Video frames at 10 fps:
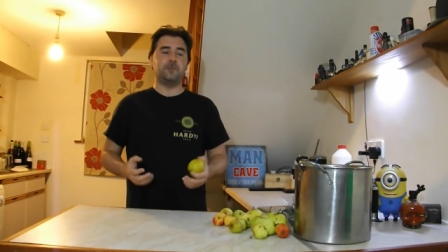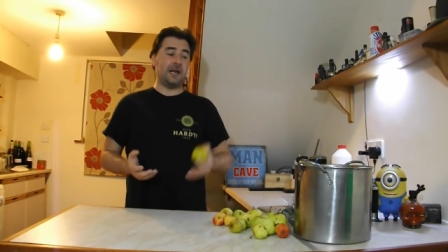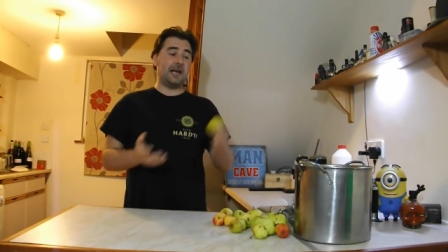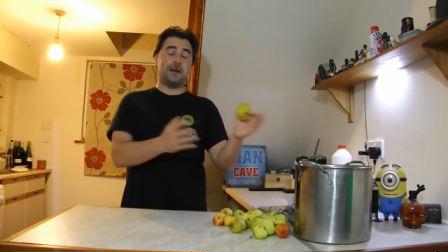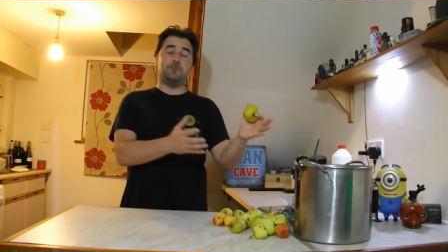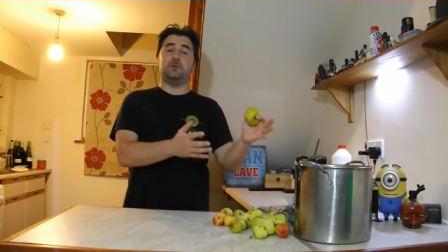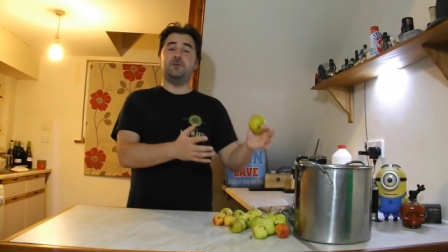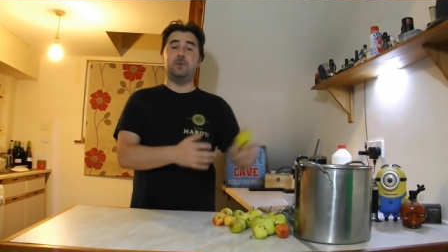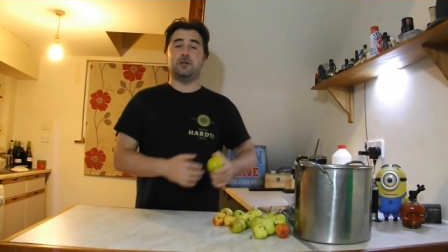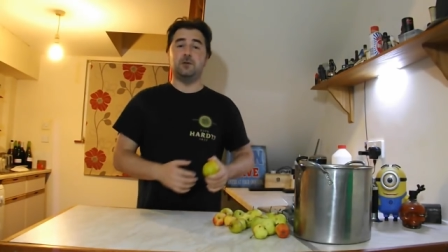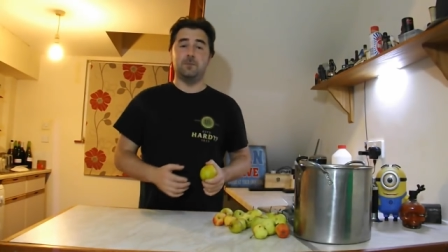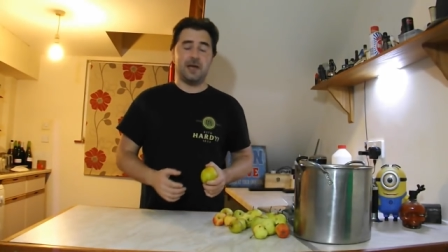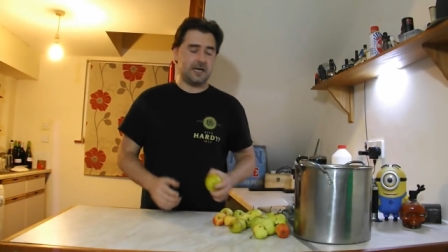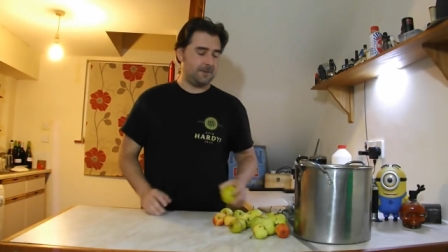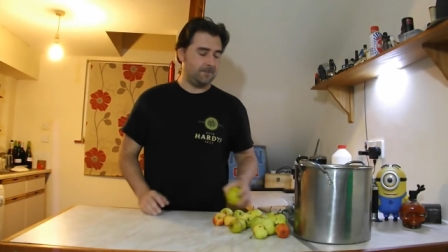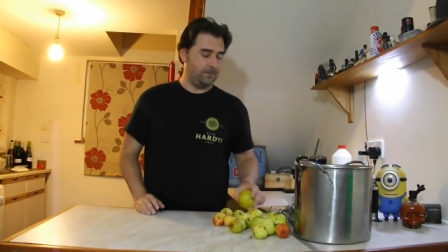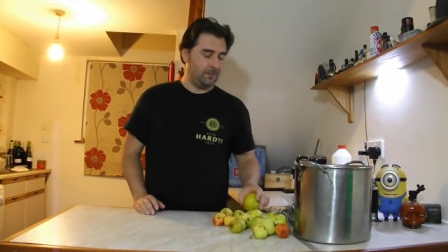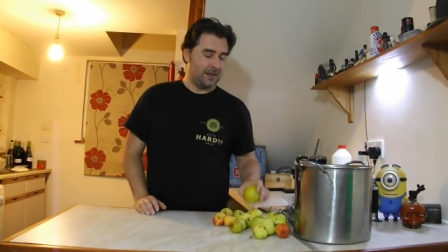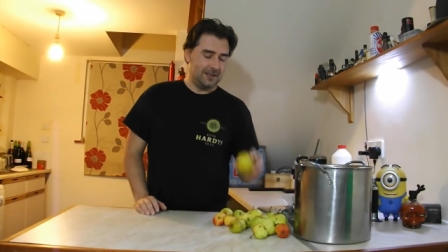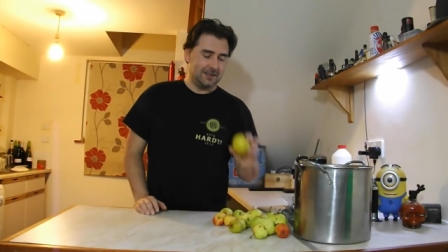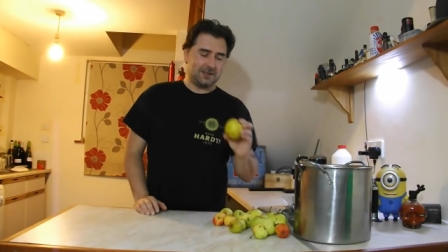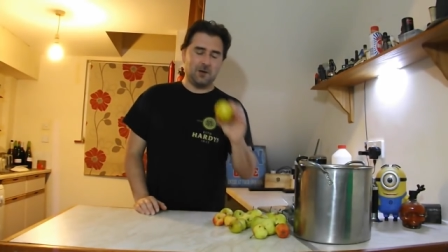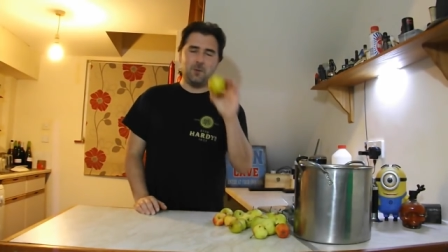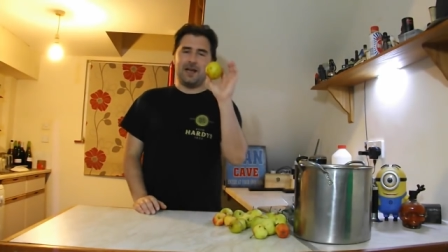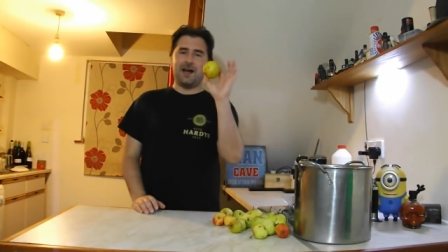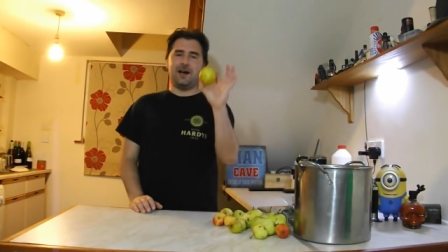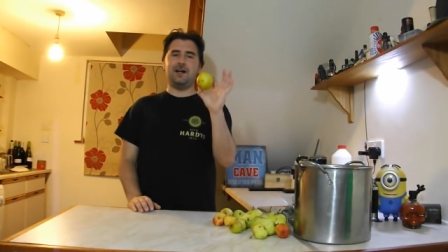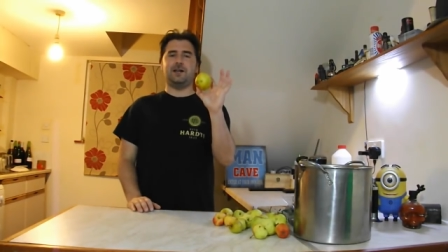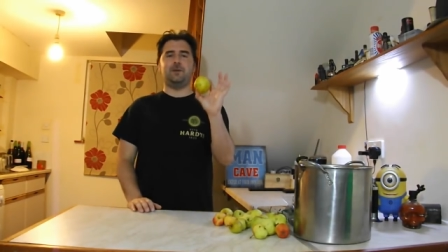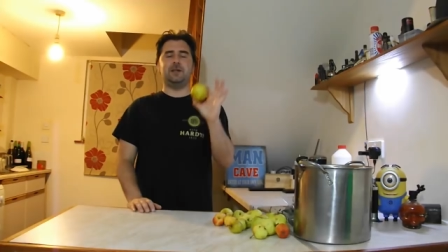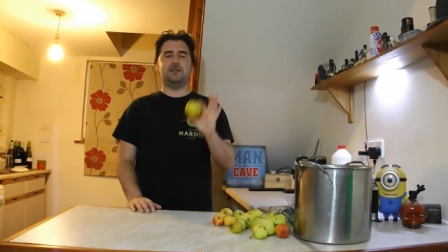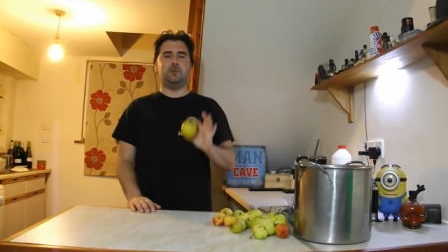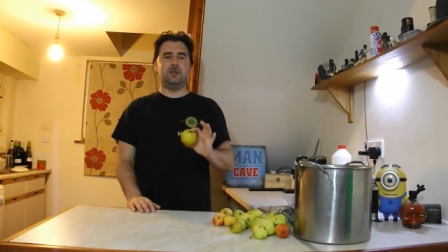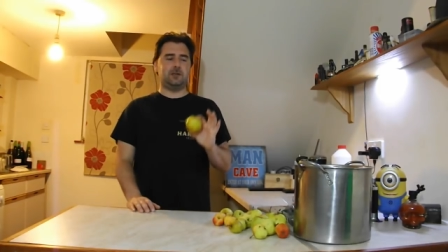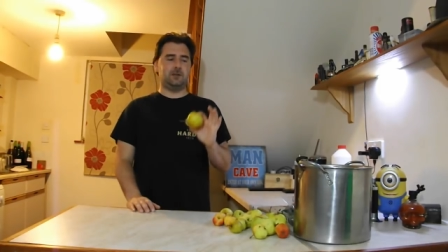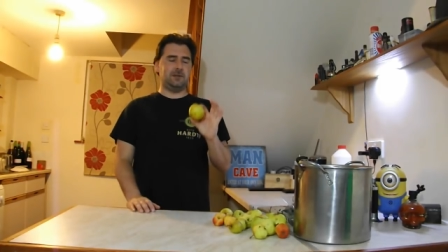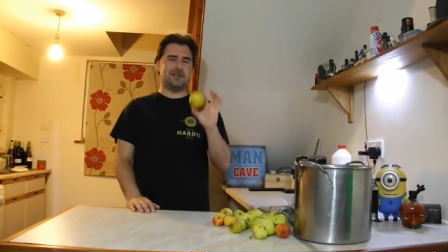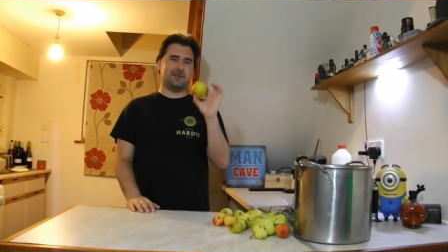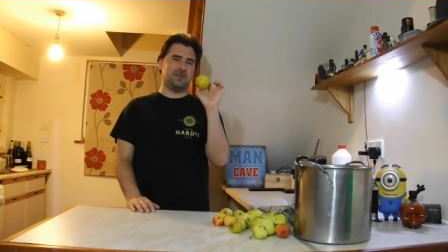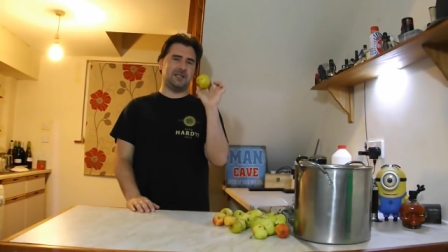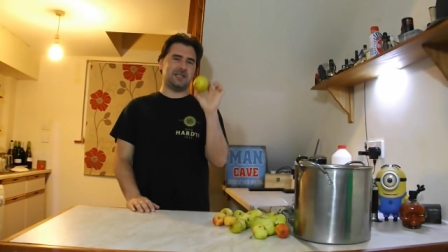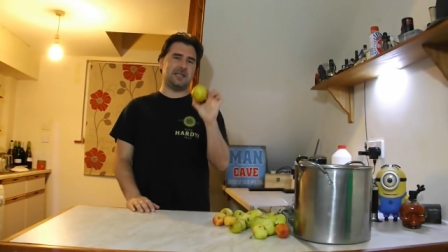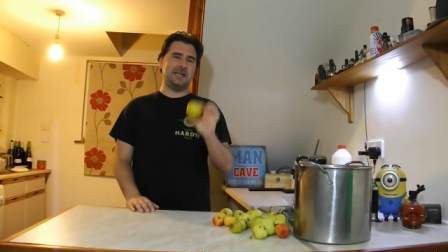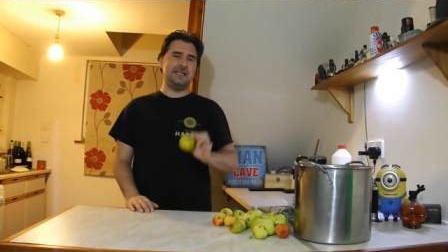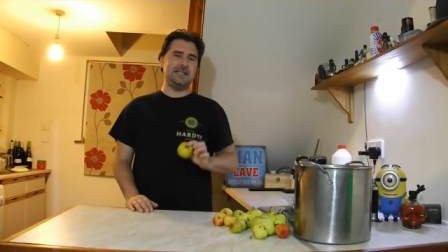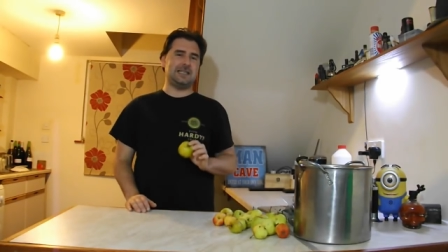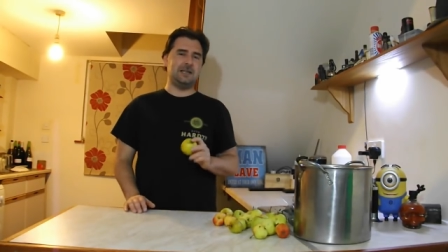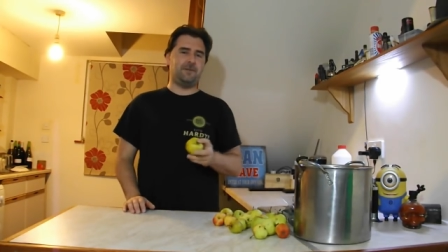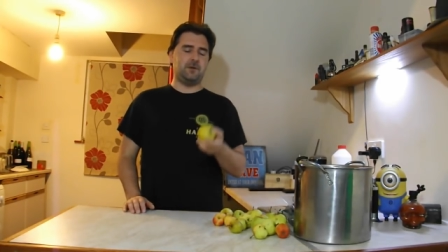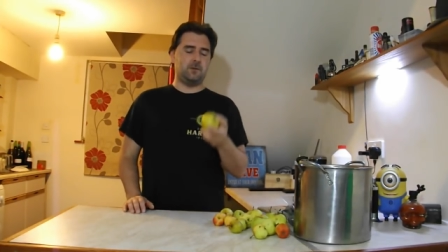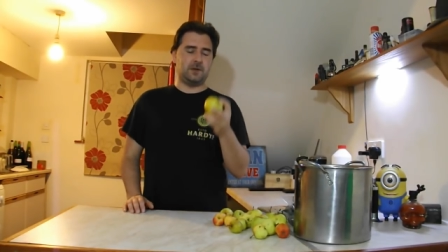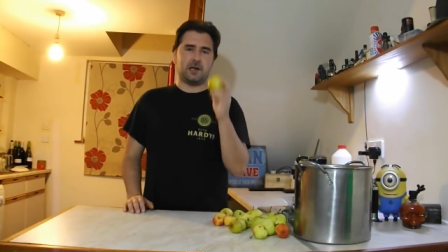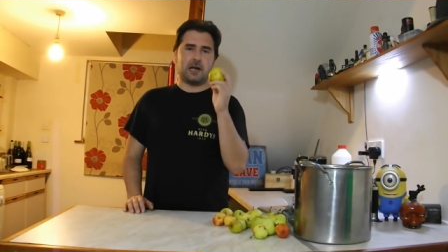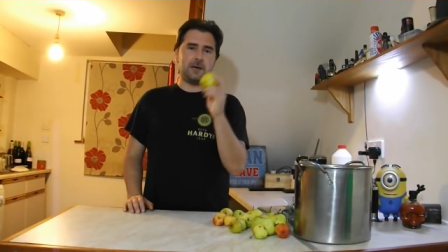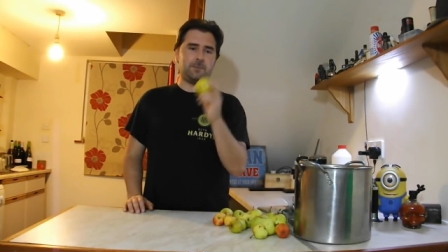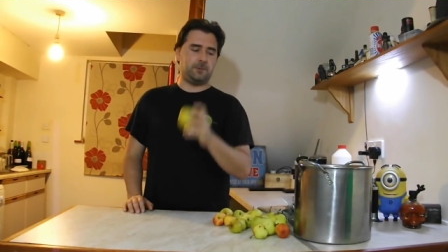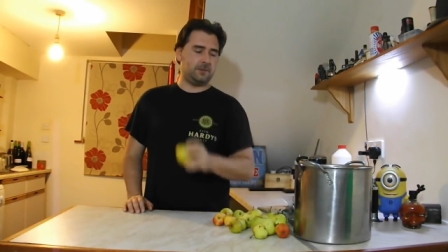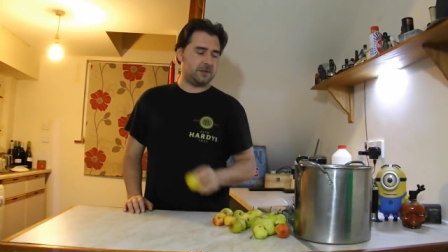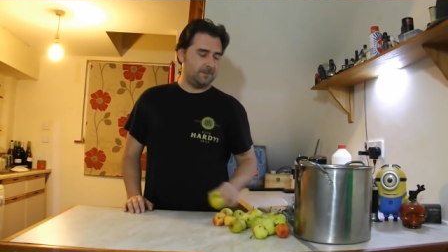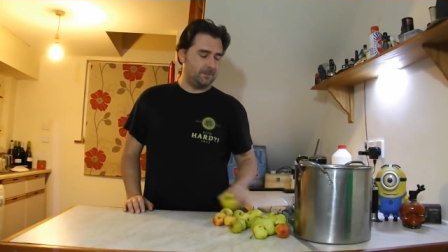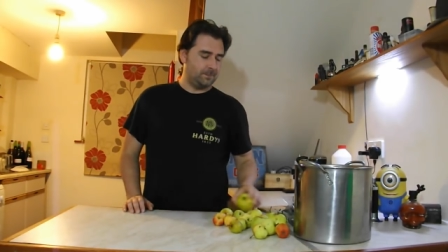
And I happen to have picked too many. So we are going to be doing something slightly different with our apples.